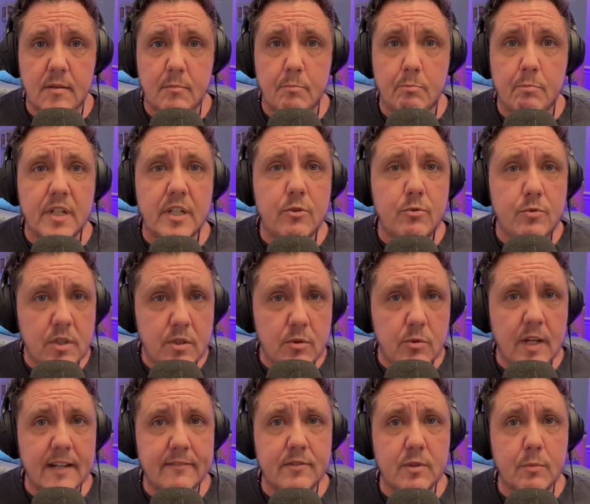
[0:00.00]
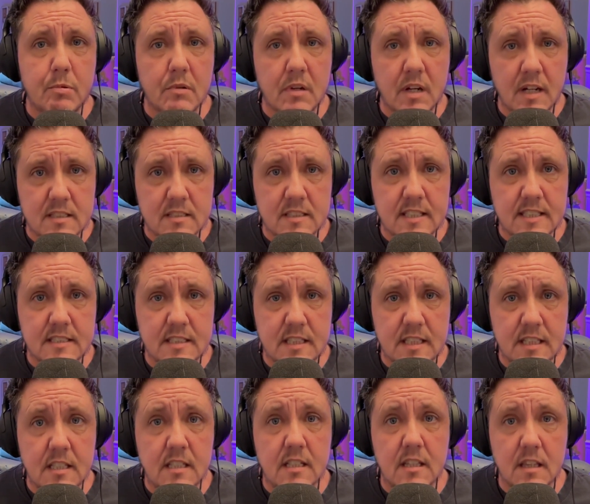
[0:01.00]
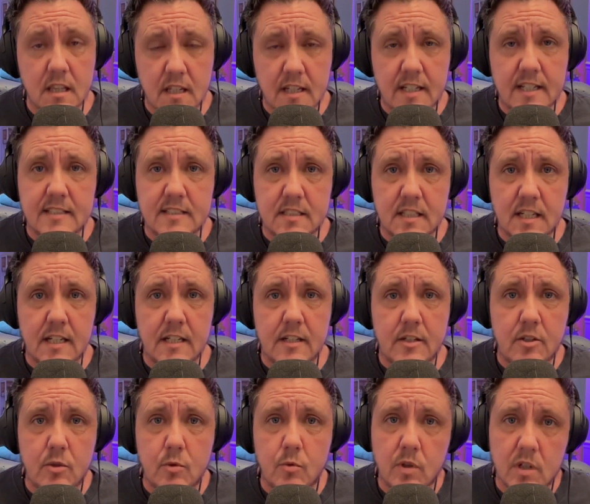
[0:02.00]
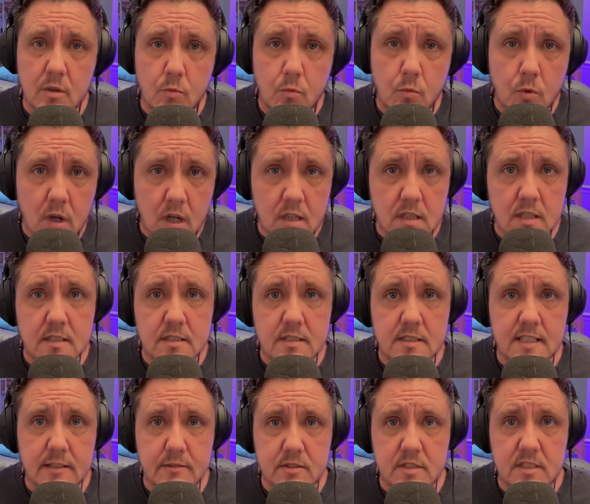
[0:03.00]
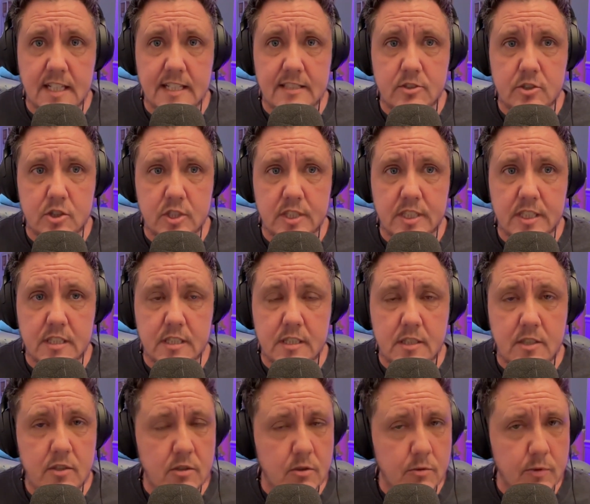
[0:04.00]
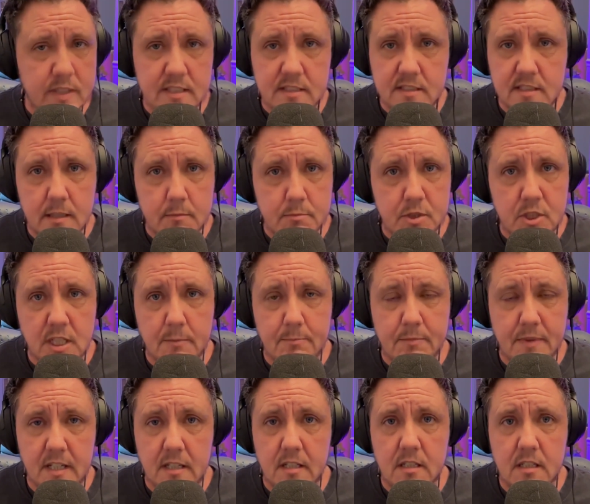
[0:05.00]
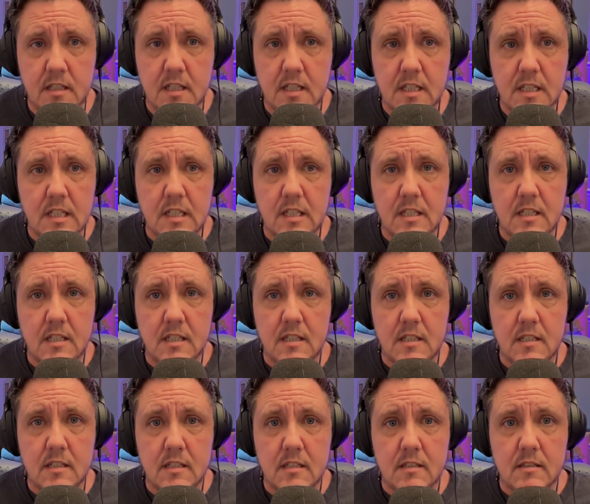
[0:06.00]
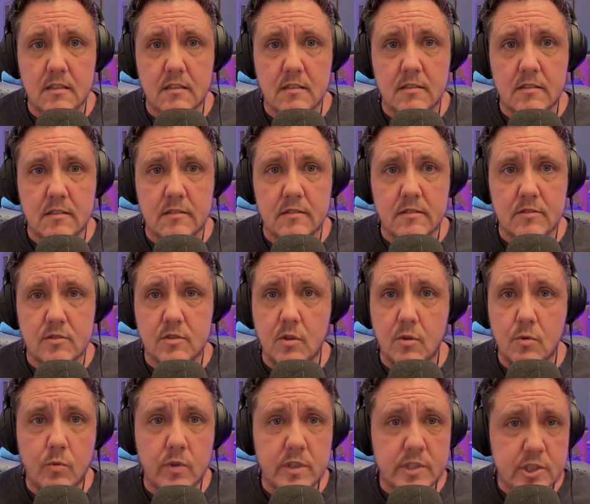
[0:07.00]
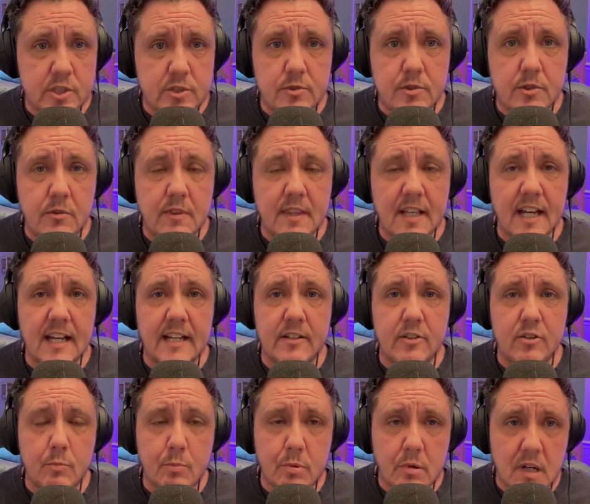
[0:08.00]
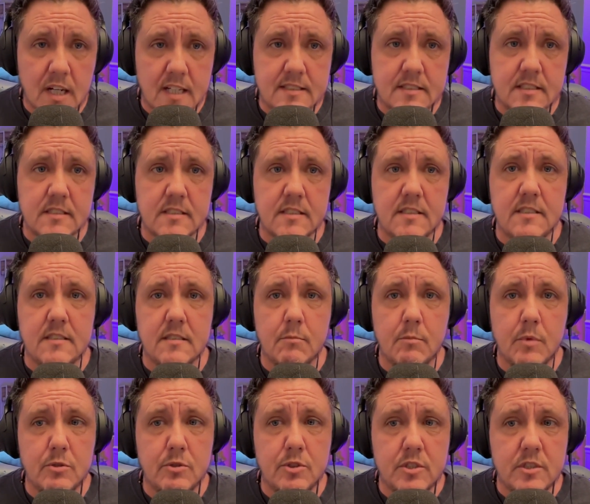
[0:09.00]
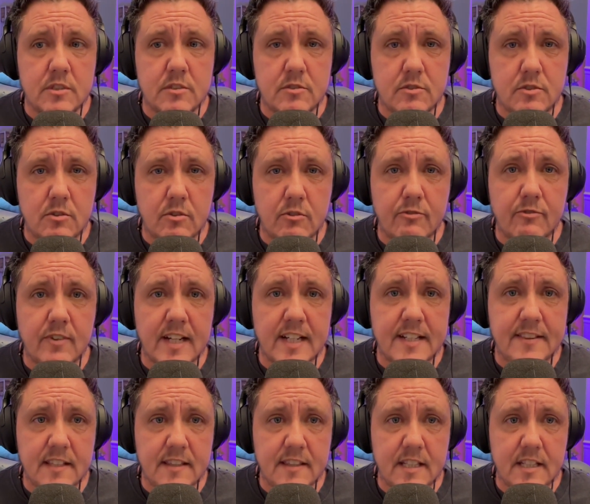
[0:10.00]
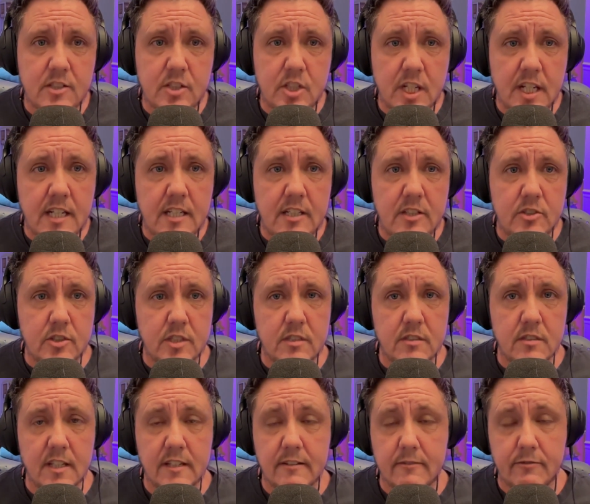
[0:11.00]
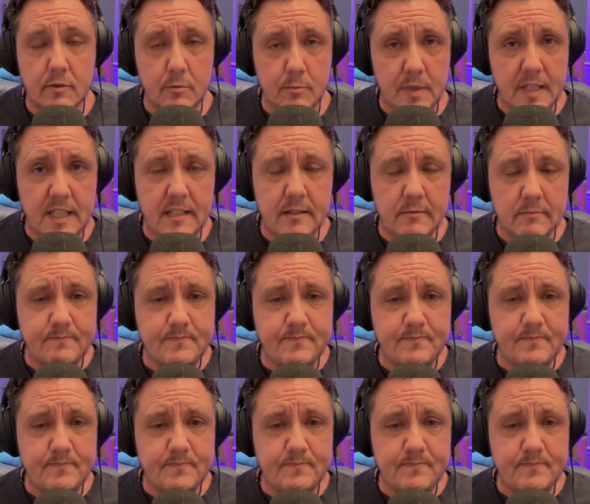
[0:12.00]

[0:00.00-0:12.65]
but you do have to process it. Like I said, you want to walk down Sad Street. You don't want to set up shop there. So once you do that and you process these emotions, you'll find that they change. And like for me,